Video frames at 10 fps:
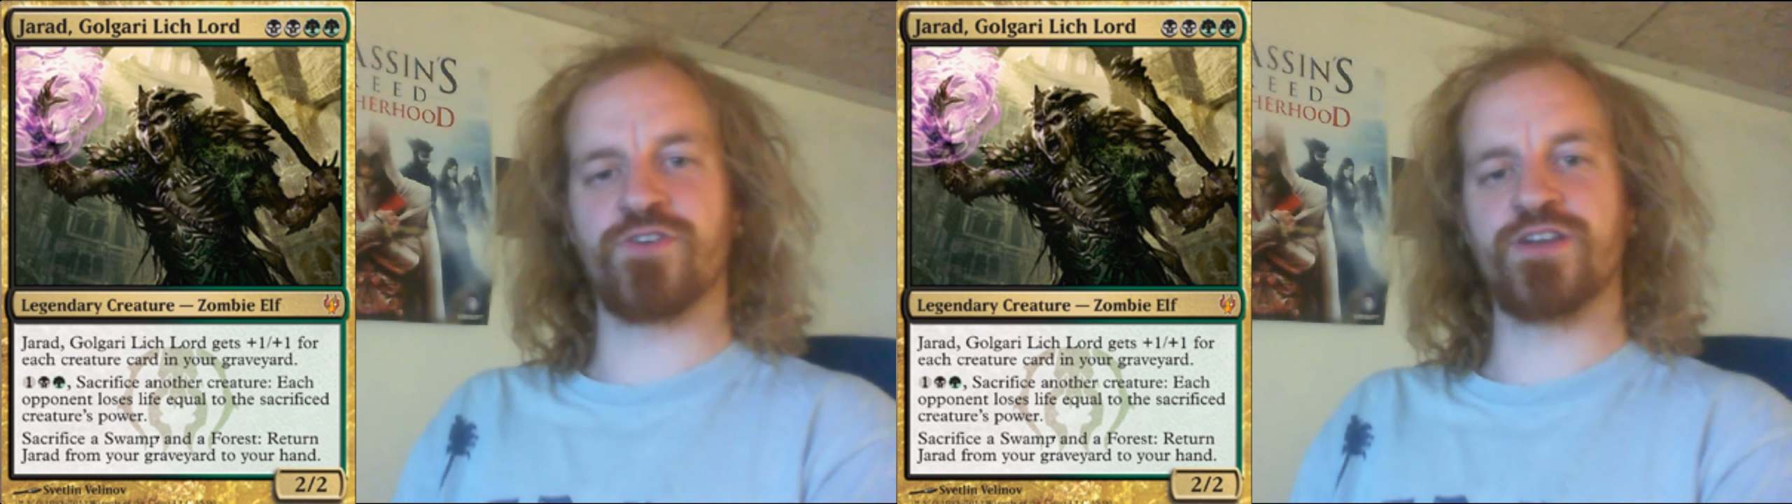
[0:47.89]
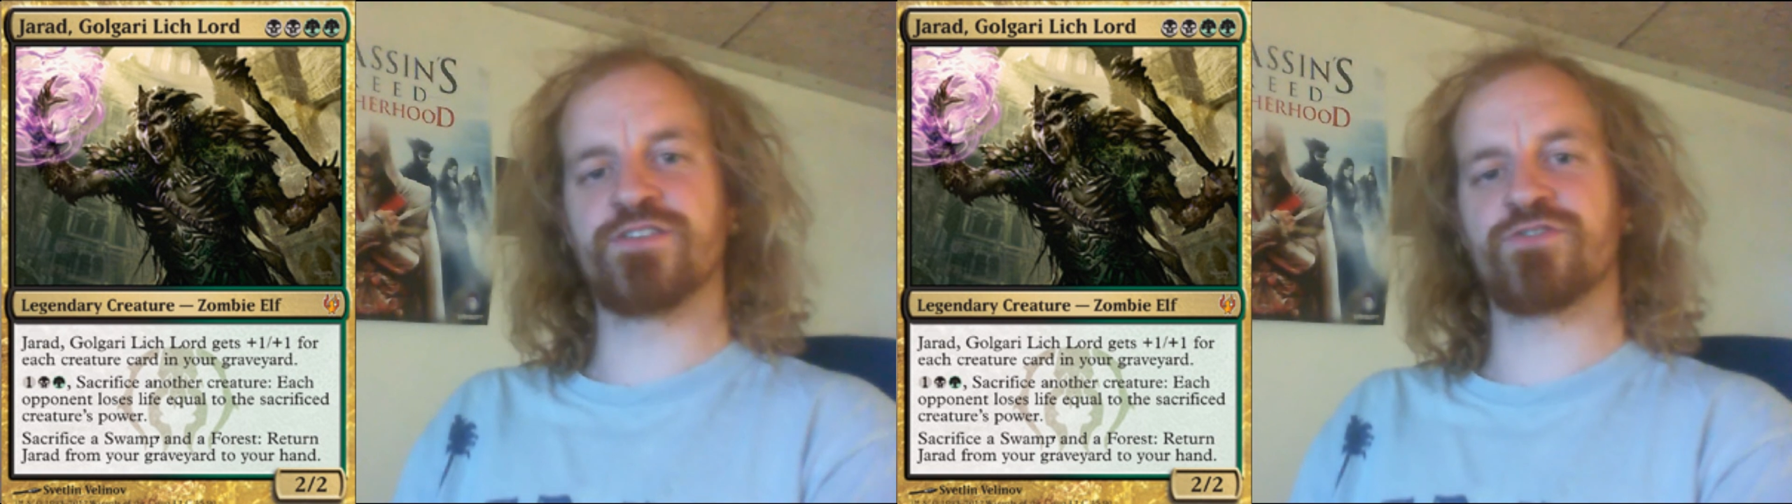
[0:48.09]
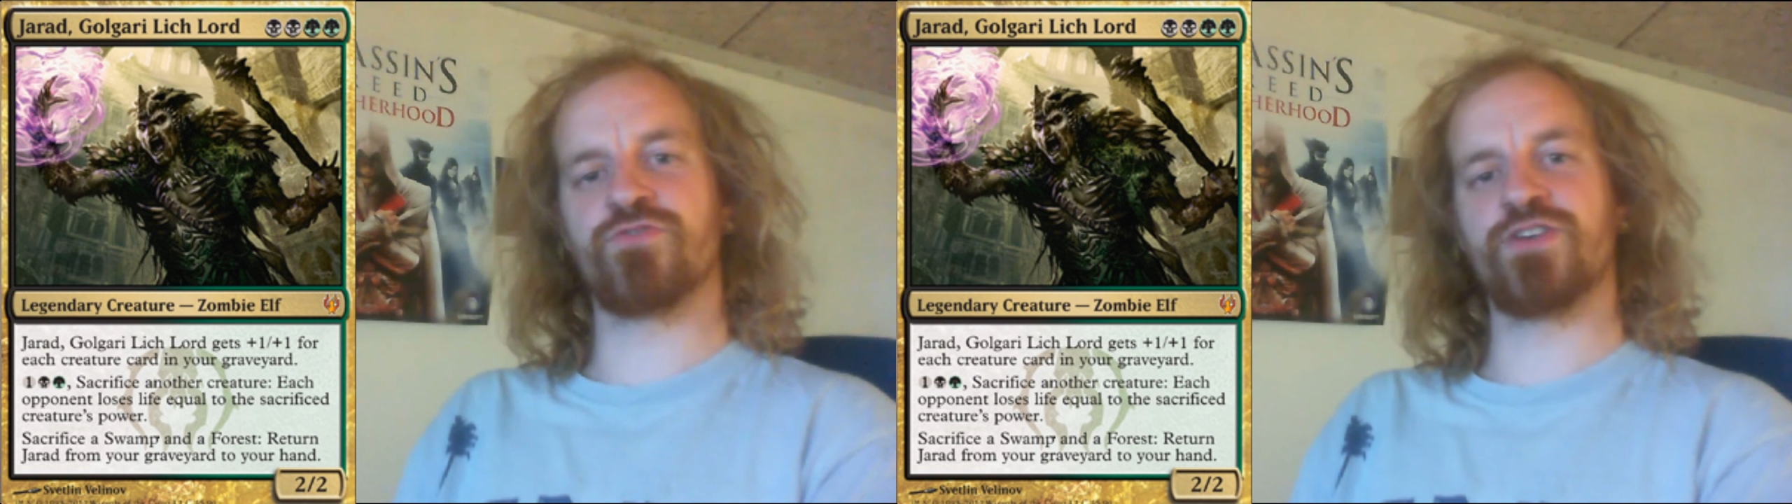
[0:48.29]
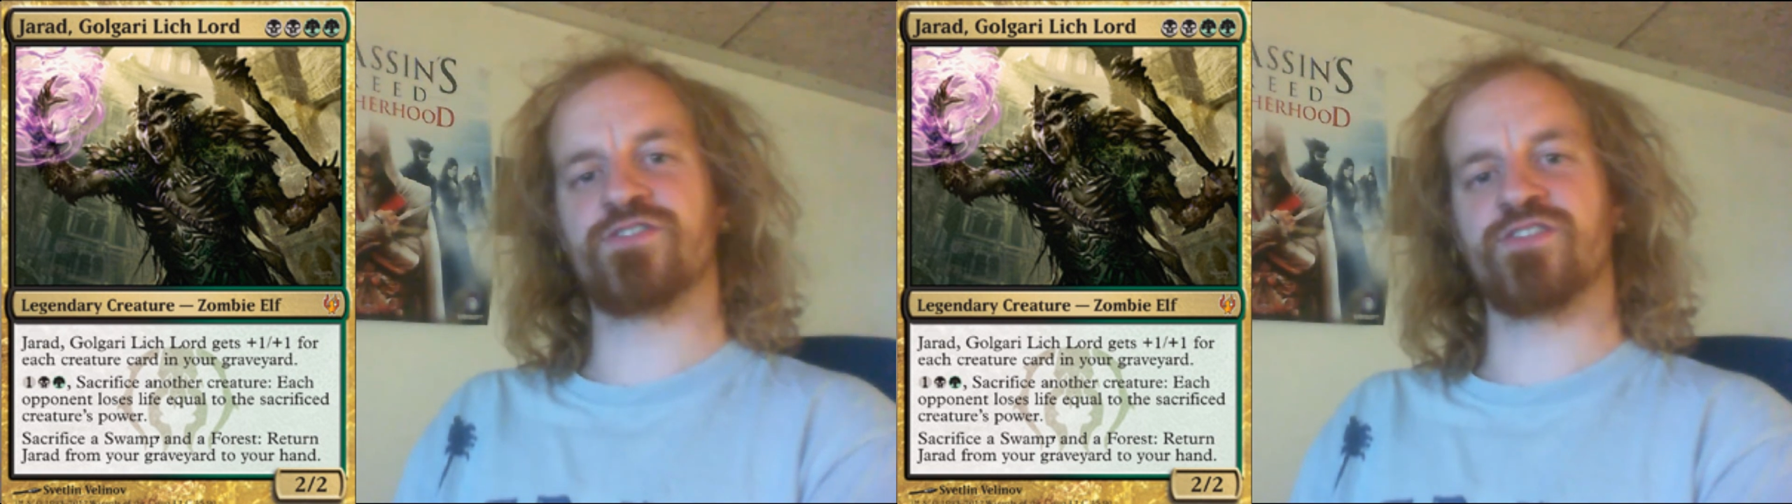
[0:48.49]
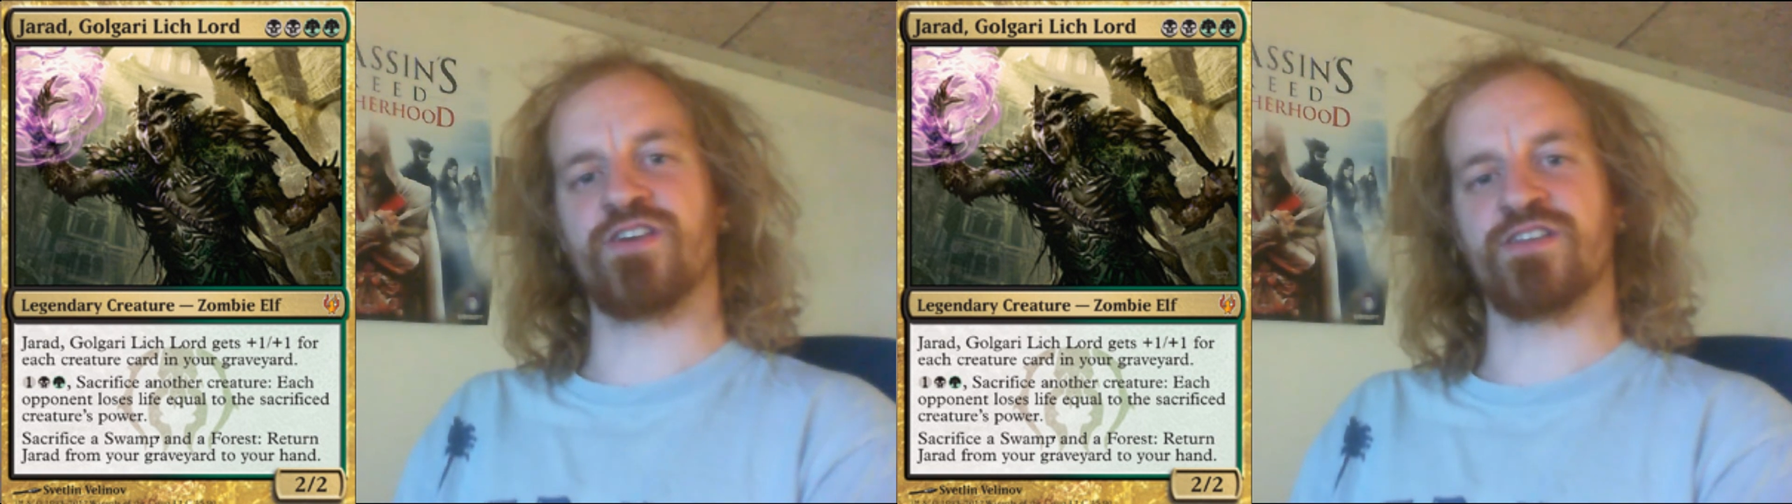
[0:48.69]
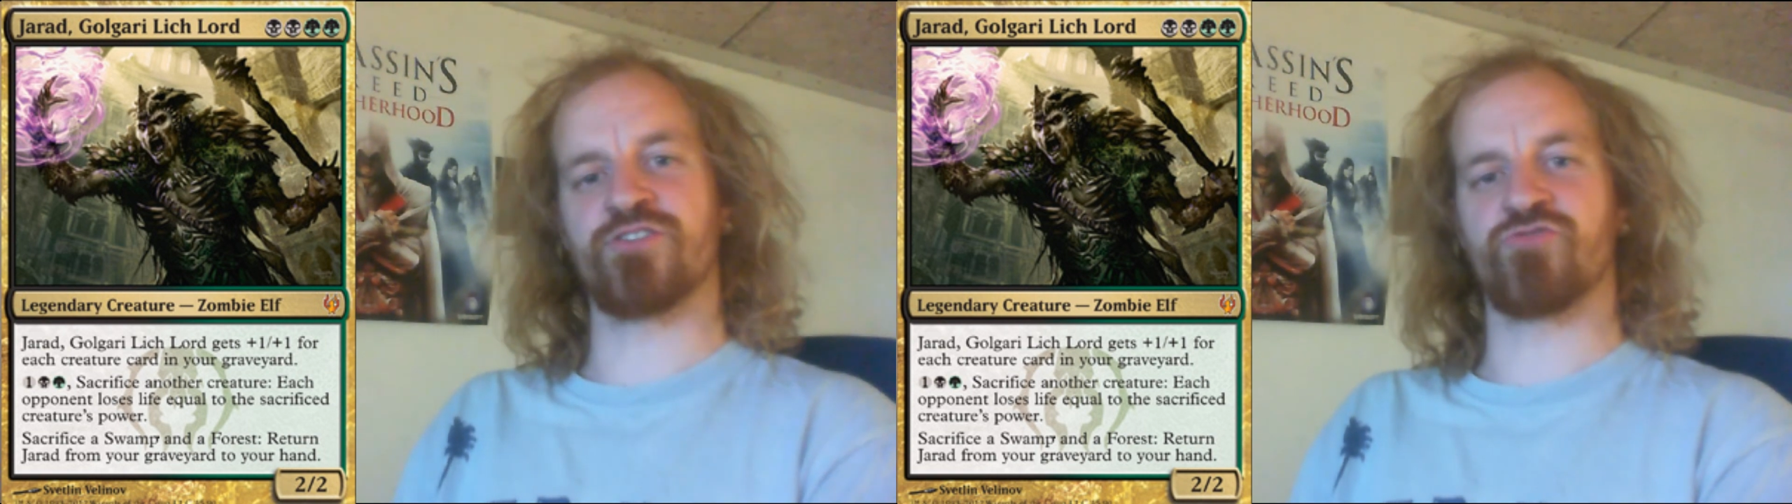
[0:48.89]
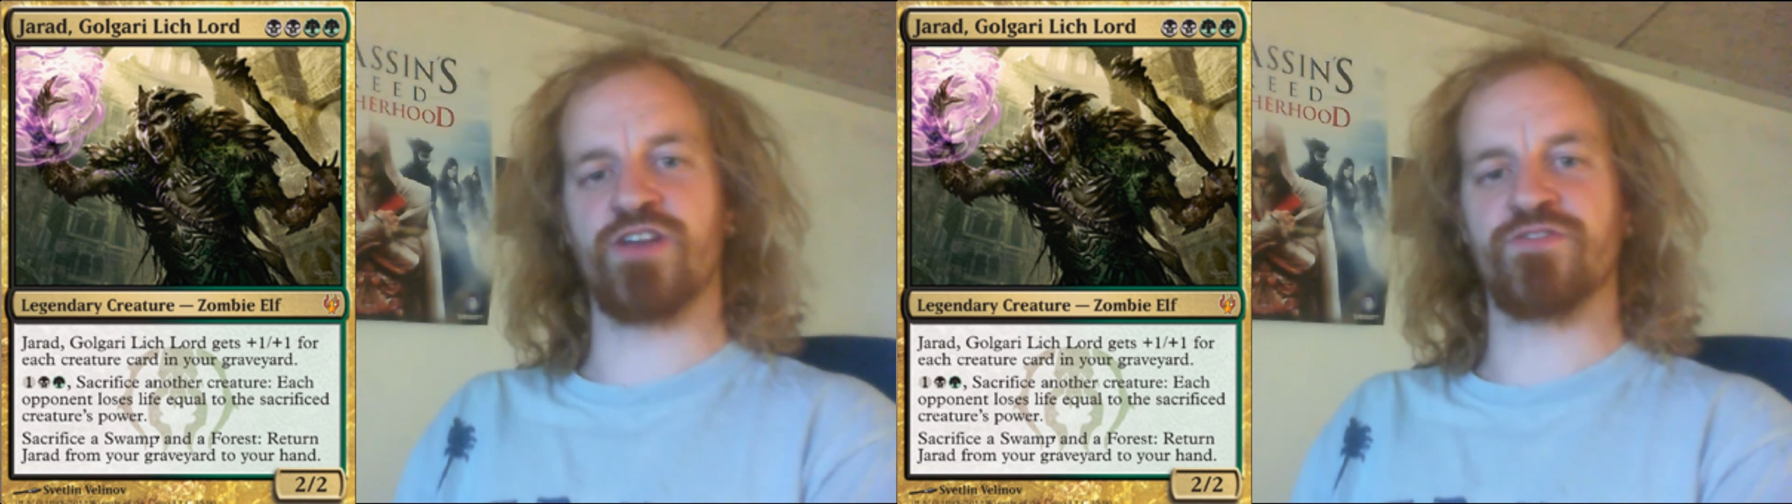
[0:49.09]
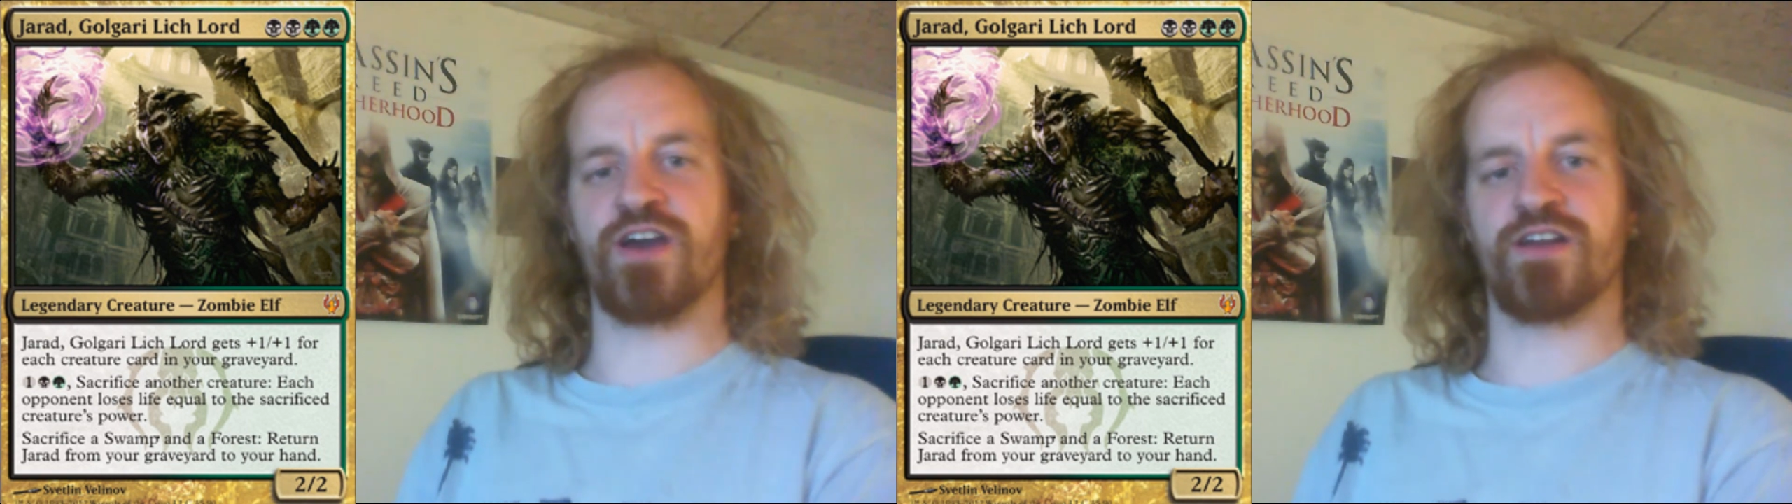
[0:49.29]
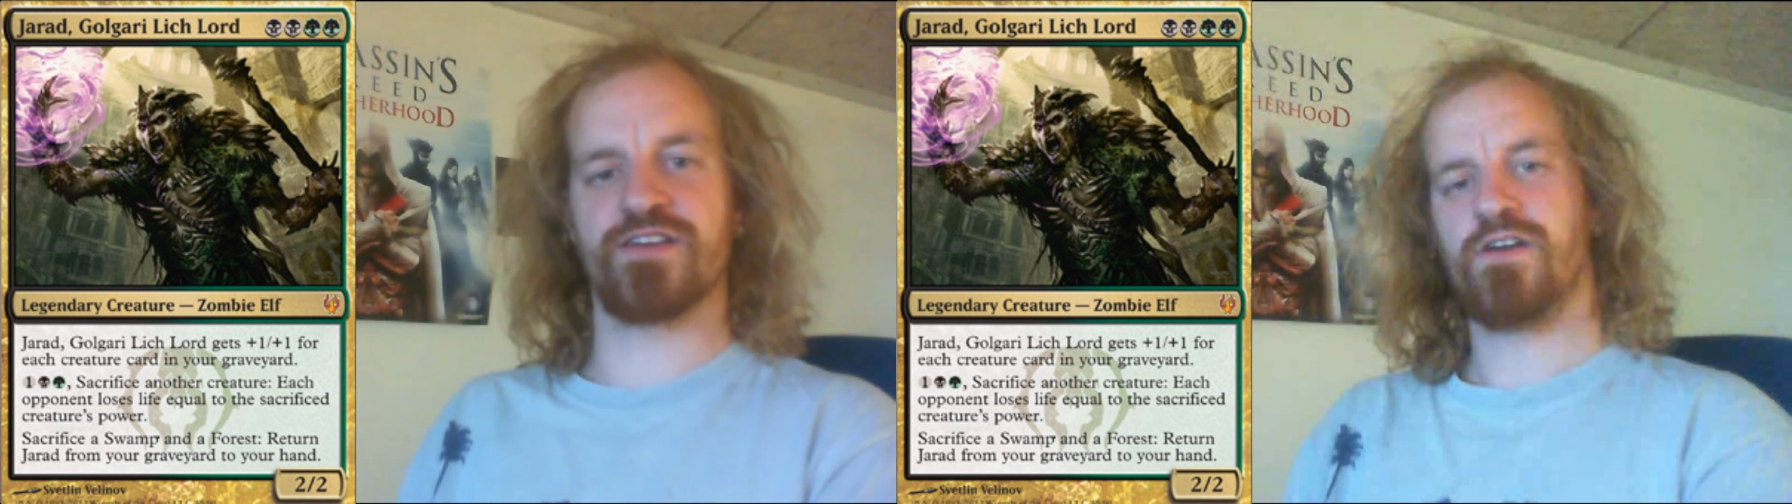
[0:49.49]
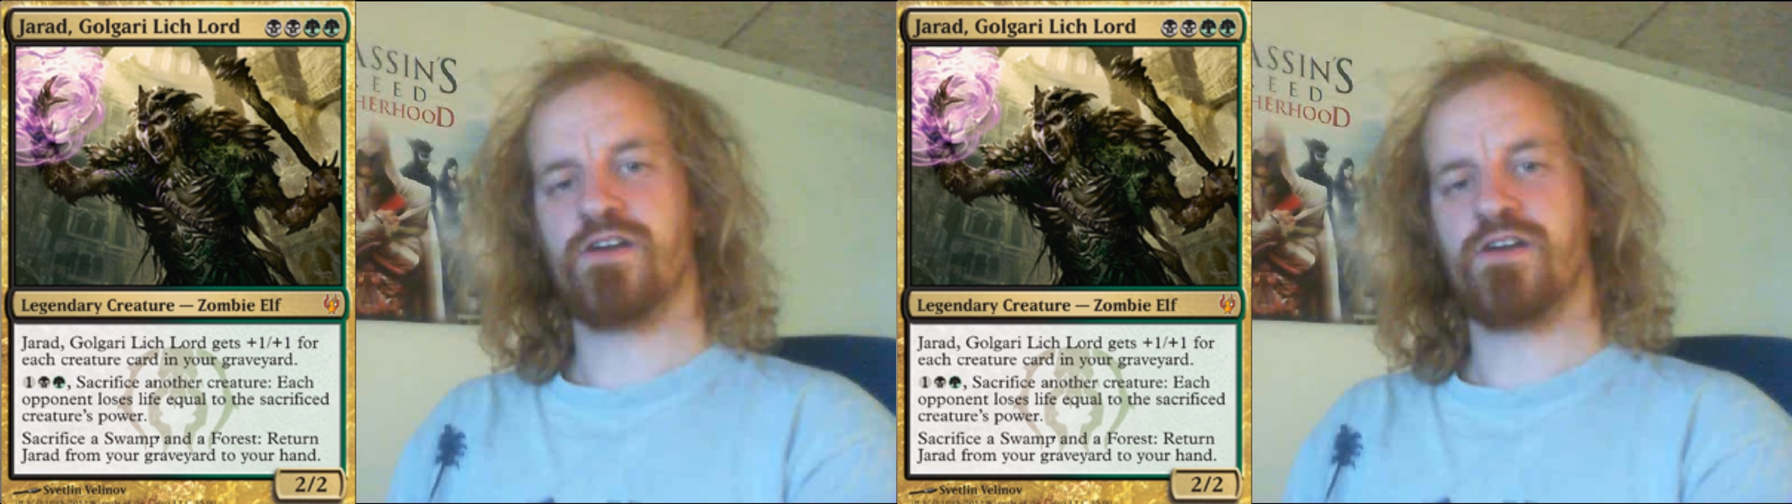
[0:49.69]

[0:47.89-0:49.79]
for each creature in your graveyard.